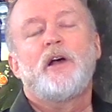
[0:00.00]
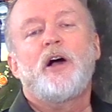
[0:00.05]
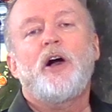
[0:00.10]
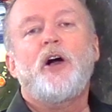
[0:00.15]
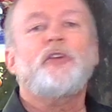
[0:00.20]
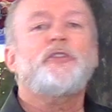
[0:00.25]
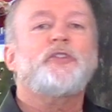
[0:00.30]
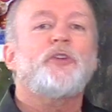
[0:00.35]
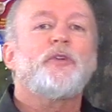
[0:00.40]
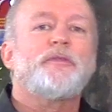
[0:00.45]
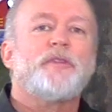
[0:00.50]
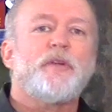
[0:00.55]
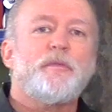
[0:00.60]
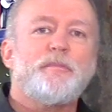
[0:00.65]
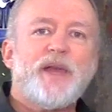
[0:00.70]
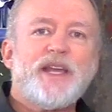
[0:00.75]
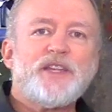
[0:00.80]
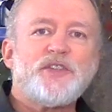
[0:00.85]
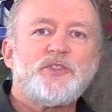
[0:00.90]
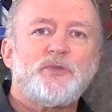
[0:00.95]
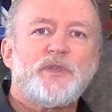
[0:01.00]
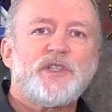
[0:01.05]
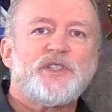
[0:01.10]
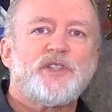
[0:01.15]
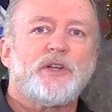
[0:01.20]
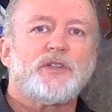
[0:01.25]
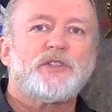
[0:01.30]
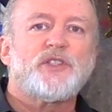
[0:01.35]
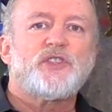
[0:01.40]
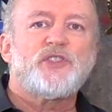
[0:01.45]
Also, for best
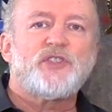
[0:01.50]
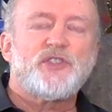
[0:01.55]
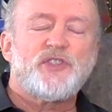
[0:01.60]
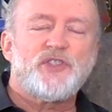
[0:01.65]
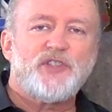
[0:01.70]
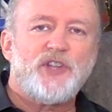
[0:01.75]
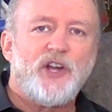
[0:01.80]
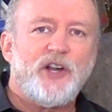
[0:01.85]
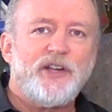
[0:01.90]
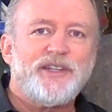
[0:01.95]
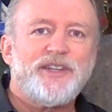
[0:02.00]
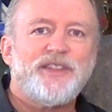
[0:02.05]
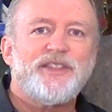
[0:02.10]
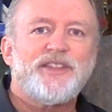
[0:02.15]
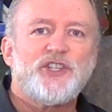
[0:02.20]
results, start